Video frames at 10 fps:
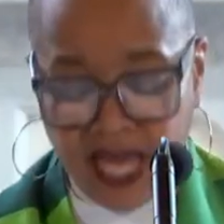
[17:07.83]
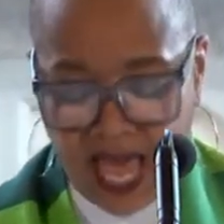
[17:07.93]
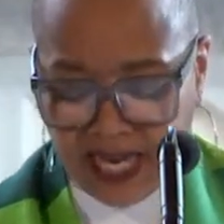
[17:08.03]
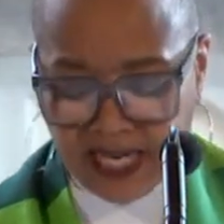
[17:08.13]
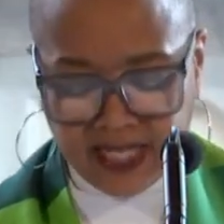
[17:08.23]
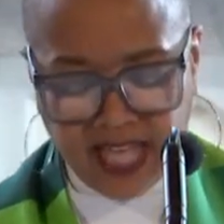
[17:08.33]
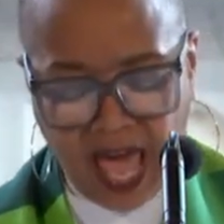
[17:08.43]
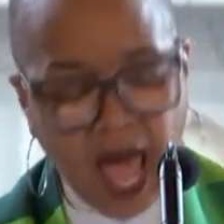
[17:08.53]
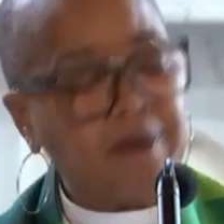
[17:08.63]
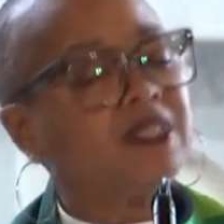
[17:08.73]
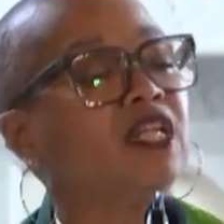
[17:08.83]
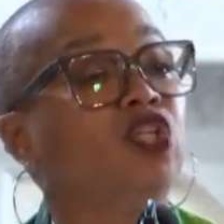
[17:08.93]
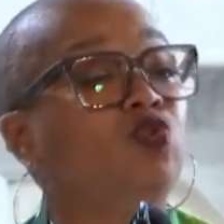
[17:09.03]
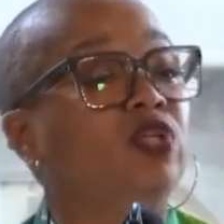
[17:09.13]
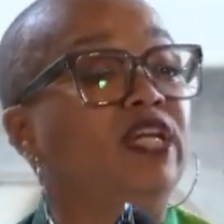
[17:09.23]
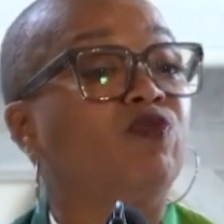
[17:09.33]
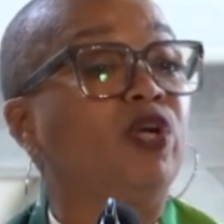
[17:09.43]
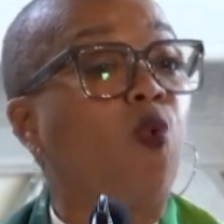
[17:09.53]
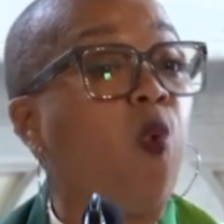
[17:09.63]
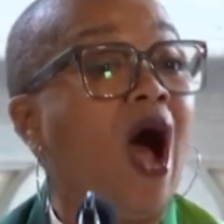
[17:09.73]
and it is absolutely
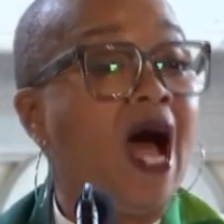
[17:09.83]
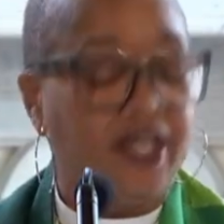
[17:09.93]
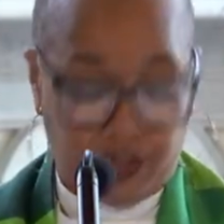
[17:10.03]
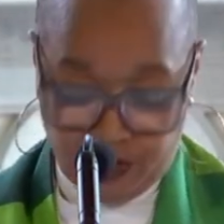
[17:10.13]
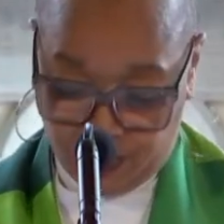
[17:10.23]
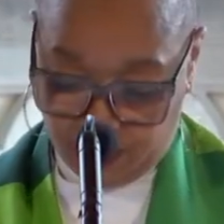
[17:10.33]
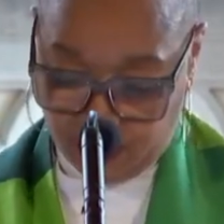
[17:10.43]
required.